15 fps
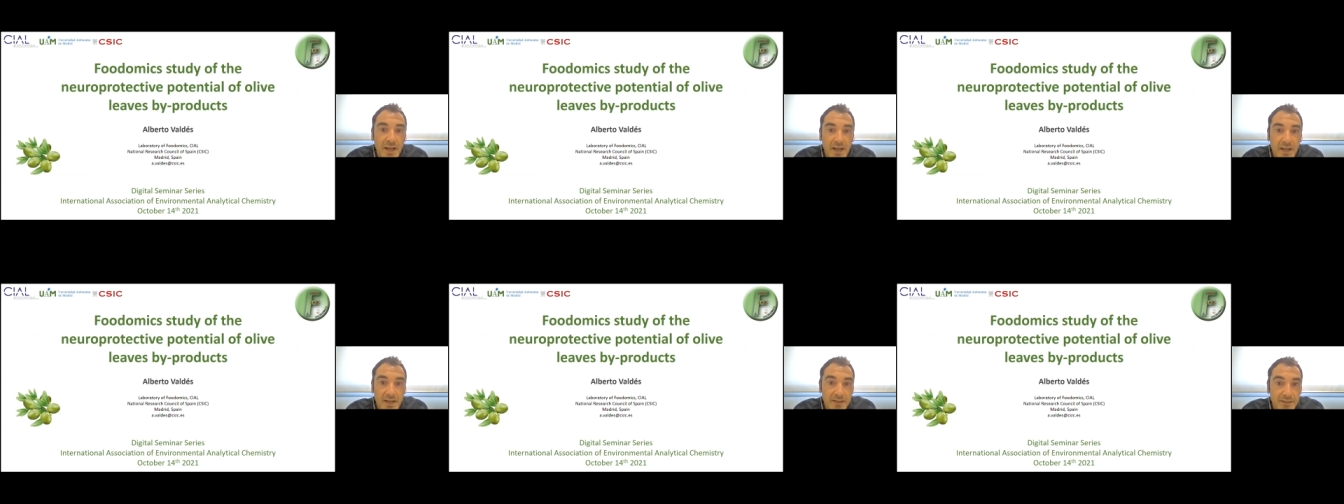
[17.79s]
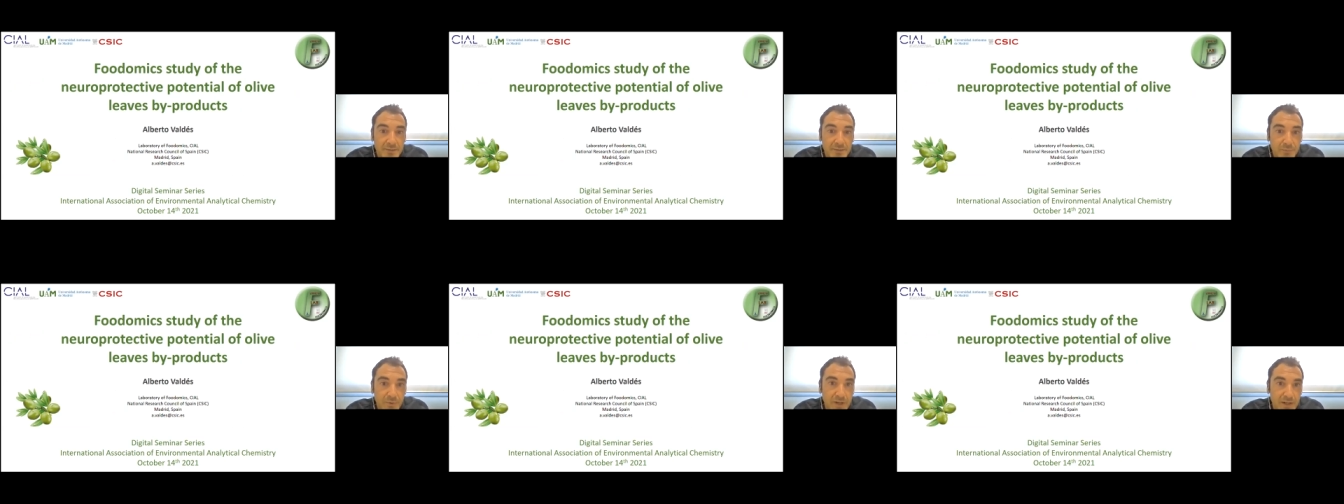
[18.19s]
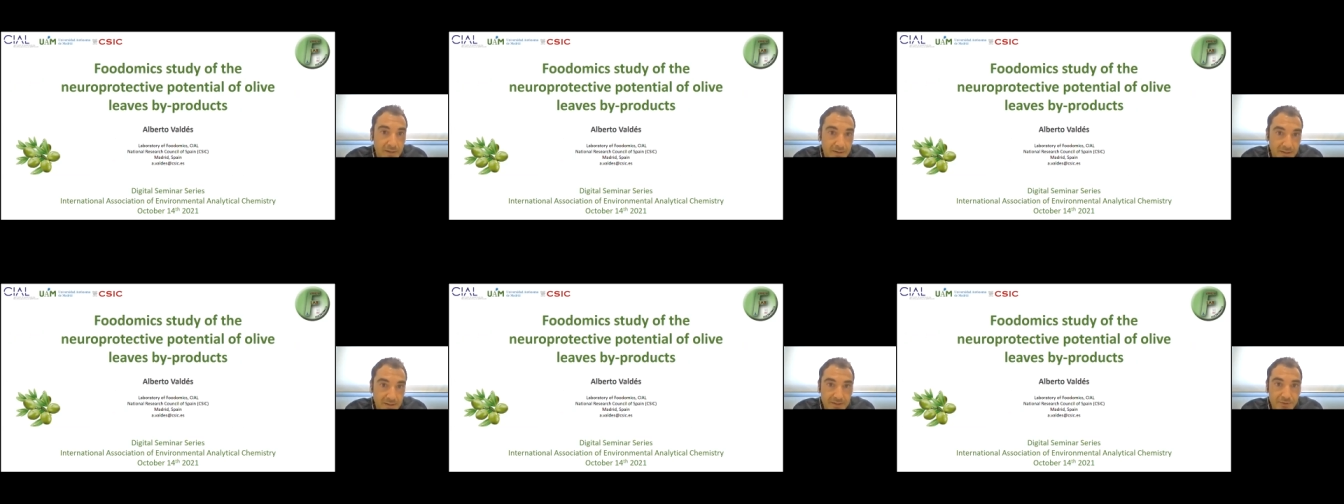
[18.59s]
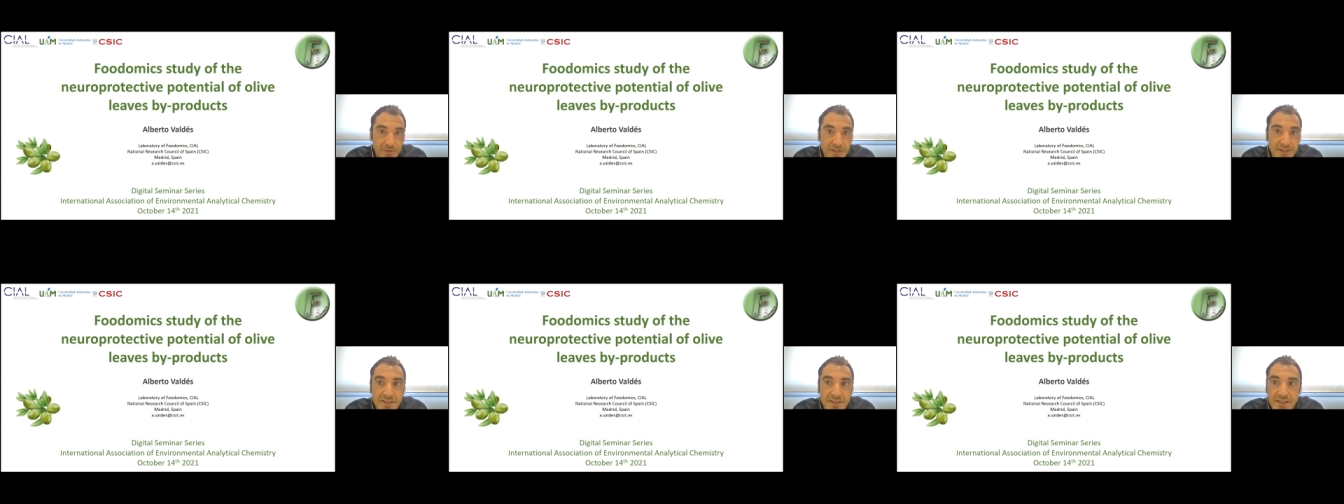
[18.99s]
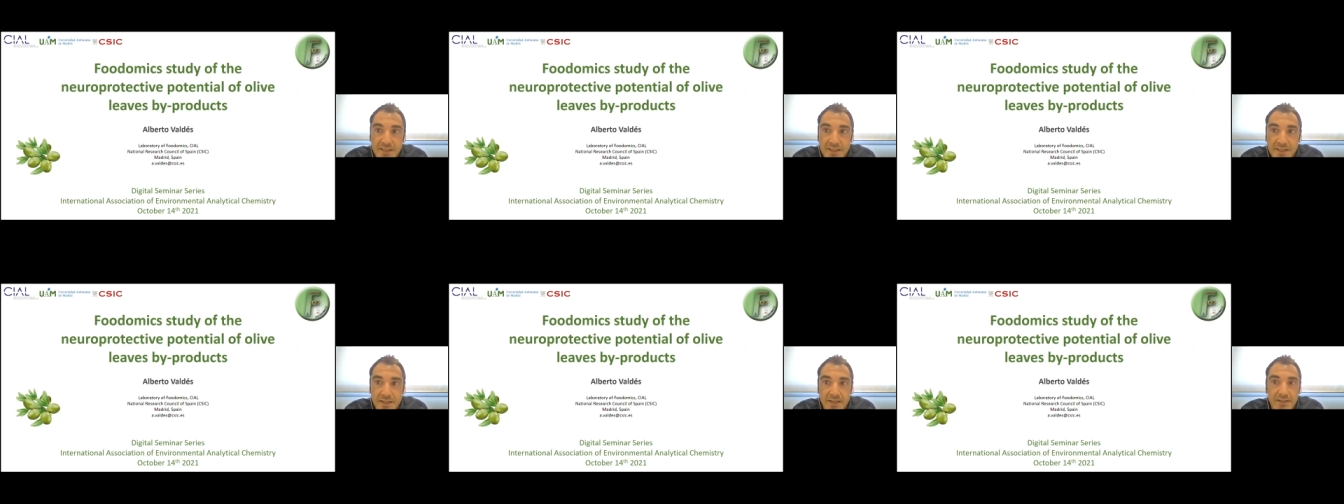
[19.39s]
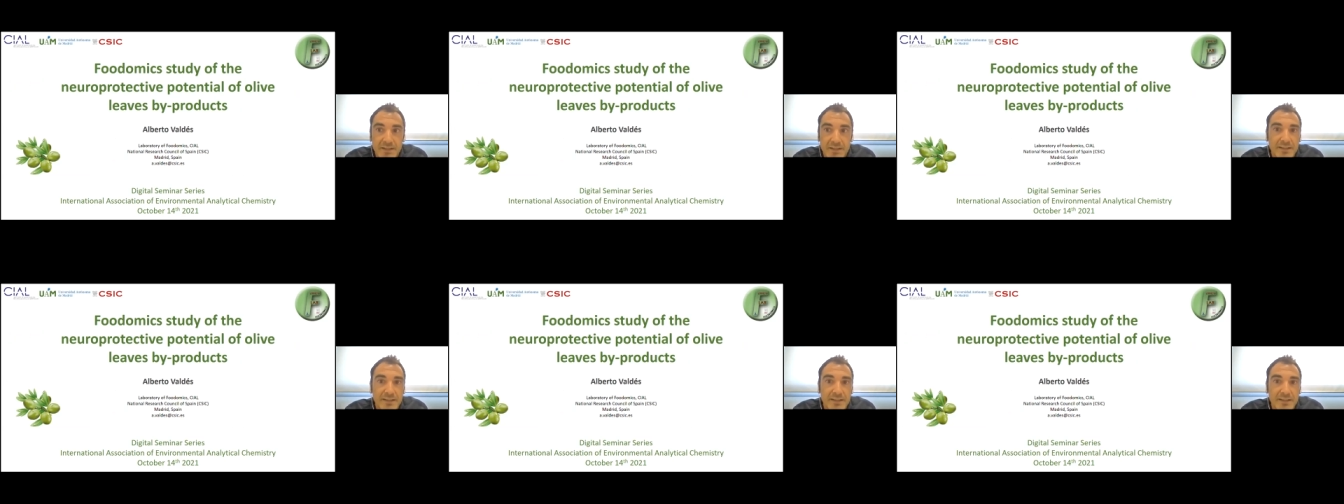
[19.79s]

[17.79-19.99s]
And well, as you can see, uh,